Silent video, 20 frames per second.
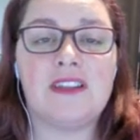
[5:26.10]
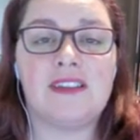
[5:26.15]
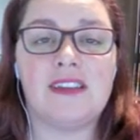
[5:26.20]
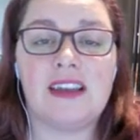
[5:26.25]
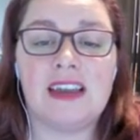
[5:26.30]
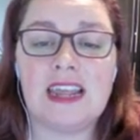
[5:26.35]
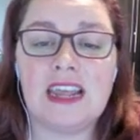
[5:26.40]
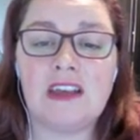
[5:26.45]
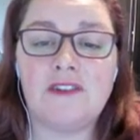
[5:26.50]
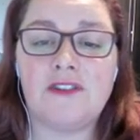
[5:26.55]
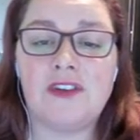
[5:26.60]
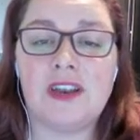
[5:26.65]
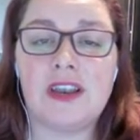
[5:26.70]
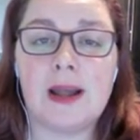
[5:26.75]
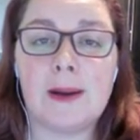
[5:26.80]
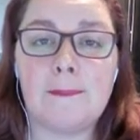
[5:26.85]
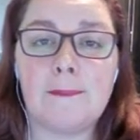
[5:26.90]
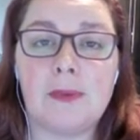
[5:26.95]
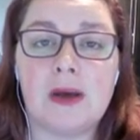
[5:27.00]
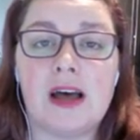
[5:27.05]
If it's an
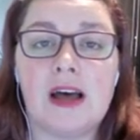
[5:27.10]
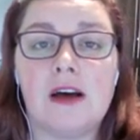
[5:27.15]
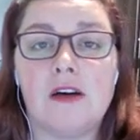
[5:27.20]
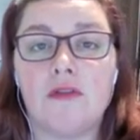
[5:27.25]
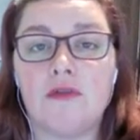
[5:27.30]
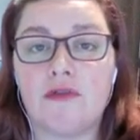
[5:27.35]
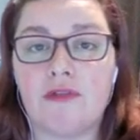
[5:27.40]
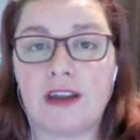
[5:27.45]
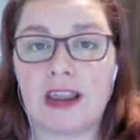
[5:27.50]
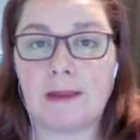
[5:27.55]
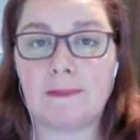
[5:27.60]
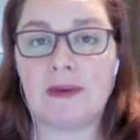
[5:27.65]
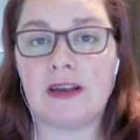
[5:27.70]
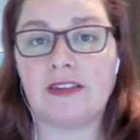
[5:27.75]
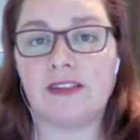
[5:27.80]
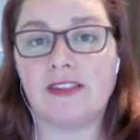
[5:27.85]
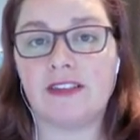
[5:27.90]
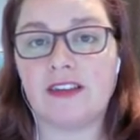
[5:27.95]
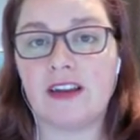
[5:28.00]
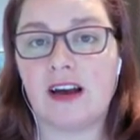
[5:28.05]
even number,
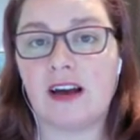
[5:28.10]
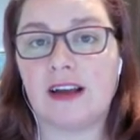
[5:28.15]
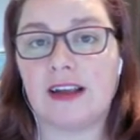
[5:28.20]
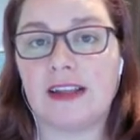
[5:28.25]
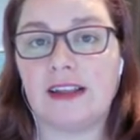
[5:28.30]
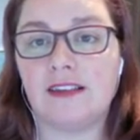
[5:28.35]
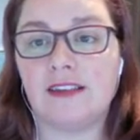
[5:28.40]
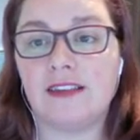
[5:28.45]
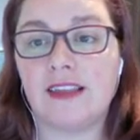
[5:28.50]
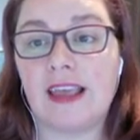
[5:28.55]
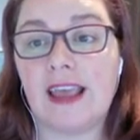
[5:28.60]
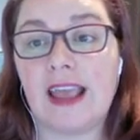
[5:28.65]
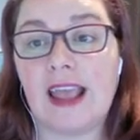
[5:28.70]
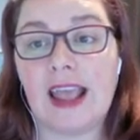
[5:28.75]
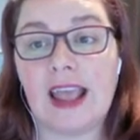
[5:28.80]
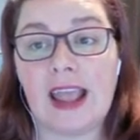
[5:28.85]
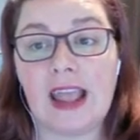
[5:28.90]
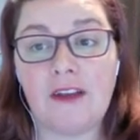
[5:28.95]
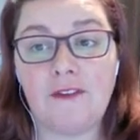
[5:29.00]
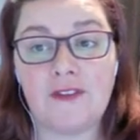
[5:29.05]
Remus
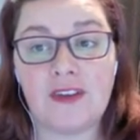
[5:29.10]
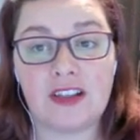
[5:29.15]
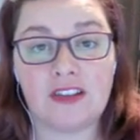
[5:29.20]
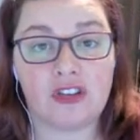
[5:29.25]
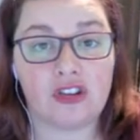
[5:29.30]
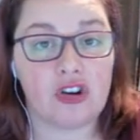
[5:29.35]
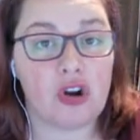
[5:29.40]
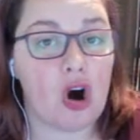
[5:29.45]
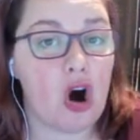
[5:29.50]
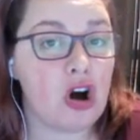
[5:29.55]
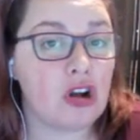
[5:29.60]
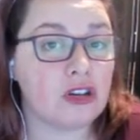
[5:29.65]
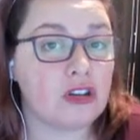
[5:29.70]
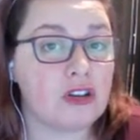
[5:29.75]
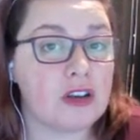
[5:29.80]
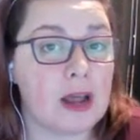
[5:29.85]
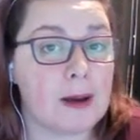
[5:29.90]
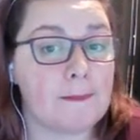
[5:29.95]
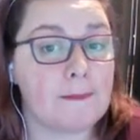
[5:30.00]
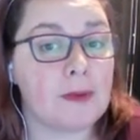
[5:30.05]
dies. If it's
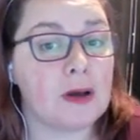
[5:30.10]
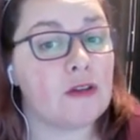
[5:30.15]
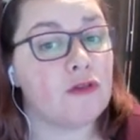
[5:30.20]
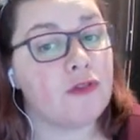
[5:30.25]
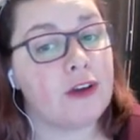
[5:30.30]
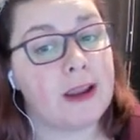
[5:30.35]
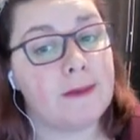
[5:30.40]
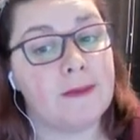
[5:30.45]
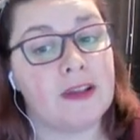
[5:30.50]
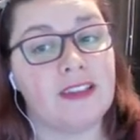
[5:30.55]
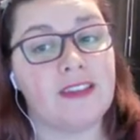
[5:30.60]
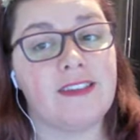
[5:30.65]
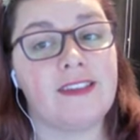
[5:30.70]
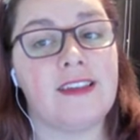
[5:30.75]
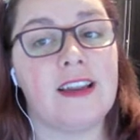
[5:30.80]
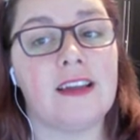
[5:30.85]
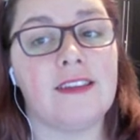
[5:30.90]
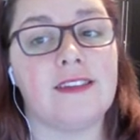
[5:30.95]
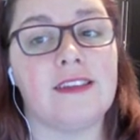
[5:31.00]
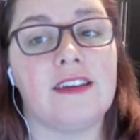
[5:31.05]
an odd number,
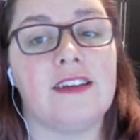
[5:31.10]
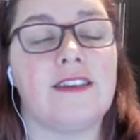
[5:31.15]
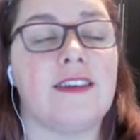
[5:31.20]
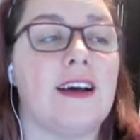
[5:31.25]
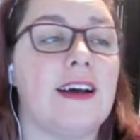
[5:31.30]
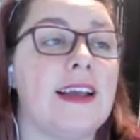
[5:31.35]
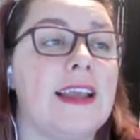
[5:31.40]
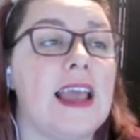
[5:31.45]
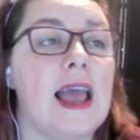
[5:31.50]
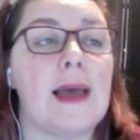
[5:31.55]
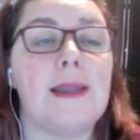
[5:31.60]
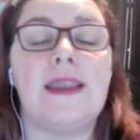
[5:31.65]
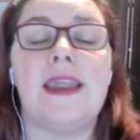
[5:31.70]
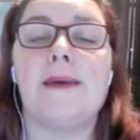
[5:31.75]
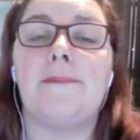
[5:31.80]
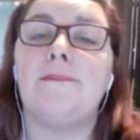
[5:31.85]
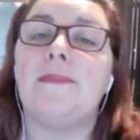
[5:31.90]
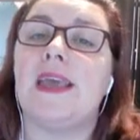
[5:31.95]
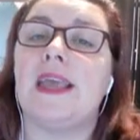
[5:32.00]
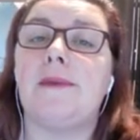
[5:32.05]
Remus doesn't
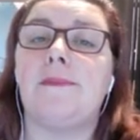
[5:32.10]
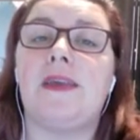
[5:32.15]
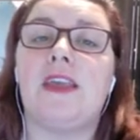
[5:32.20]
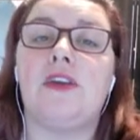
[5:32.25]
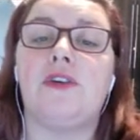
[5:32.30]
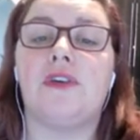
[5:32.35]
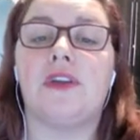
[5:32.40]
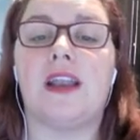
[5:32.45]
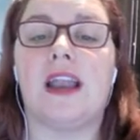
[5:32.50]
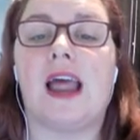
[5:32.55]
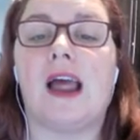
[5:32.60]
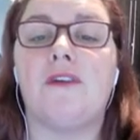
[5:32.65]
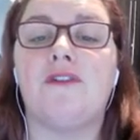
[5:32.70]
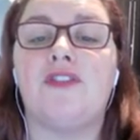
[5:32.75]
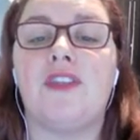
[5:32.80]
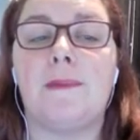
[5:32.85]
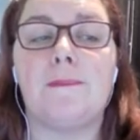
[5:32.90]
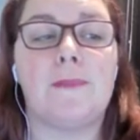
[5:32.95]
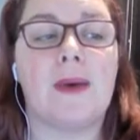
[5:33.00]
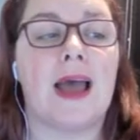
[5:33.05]
die, and then maybe you
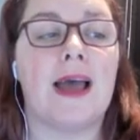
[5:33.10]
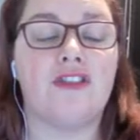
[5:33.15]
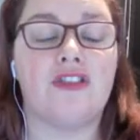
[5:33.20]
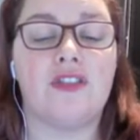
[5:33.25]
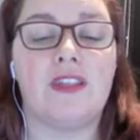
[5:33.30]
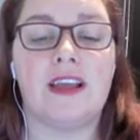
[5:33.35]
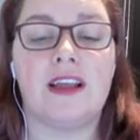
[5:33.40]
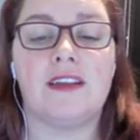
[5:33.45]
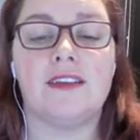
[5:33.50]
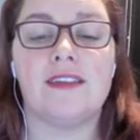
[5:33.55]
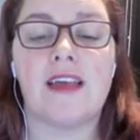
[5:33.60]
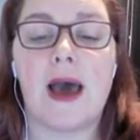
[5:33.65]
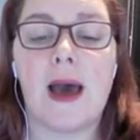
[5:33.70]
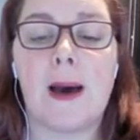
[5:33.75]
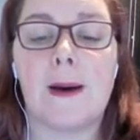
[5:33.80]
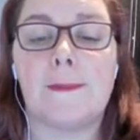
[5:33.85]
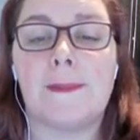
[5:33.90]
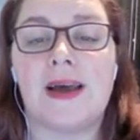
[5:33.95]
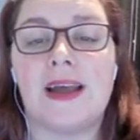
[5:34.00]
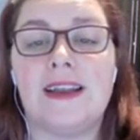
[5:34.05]
can have them patch
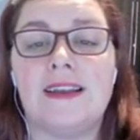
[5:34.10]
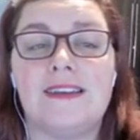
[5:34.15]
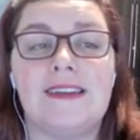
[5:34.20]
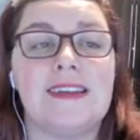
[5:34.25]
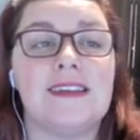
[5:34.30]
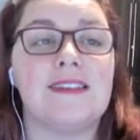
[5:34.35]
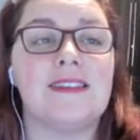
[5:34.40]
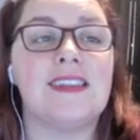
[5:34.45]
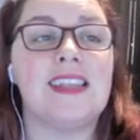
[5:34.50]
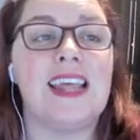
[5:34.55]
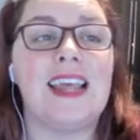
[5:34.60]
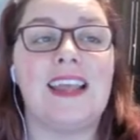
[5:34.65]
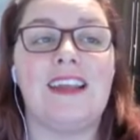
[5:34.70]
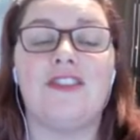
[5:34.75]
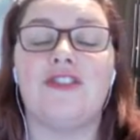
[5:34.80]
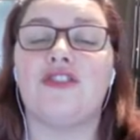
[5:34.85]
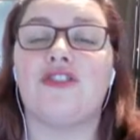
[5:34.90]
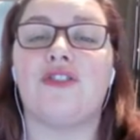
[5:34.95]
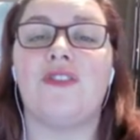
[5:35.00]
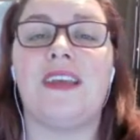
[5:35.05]
things up, and
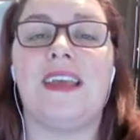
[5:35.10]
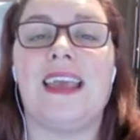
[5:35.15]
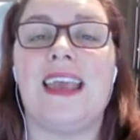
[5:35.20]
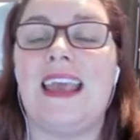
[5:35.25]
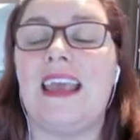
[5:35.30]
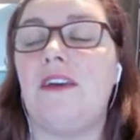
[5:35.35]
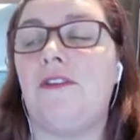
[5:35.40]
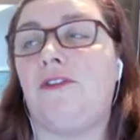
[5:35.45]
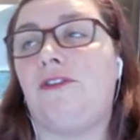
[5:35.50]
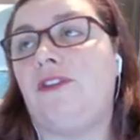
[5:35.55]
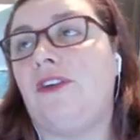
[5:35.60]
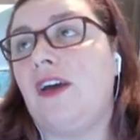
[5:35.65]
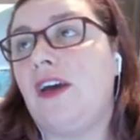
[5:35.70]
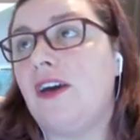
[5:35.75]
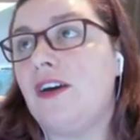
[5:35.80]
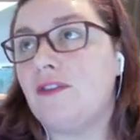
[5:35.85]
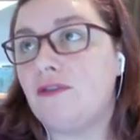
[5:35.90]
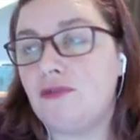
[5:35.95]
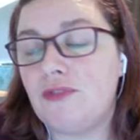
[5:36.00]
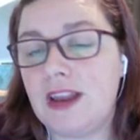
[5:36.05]
it's the history
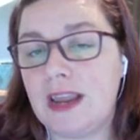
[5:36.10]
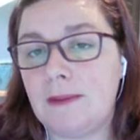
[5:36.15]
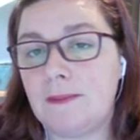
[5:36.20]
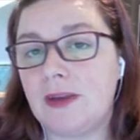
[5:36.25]
if